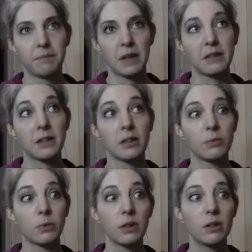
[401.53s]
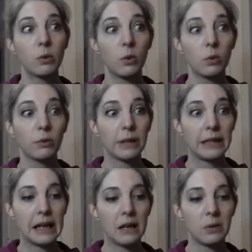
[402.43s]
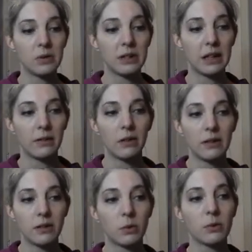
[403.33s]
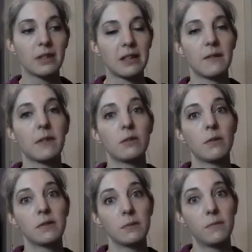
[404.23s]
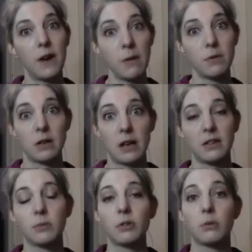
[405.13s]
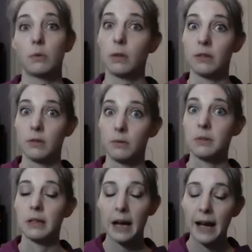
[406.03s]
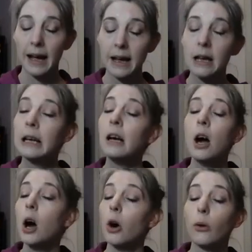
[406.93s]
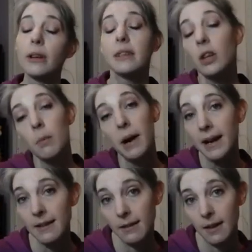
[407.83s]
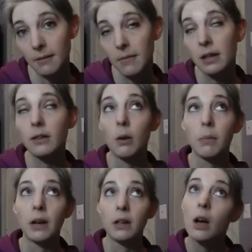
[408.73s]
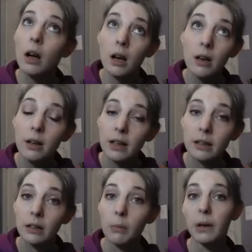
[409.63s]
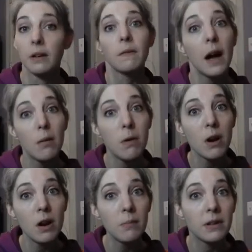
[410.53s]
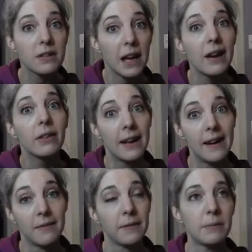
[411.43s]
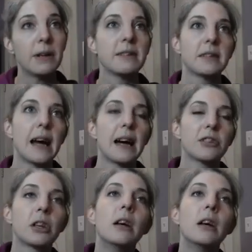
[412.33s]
it's at this really cool greenhouse, and they have lots of cool stuff. They do have some fiber days, which we went to today. Although I did not buy anything. I did not buy any yarn. I did not buy any fiber because I have enough in my stash.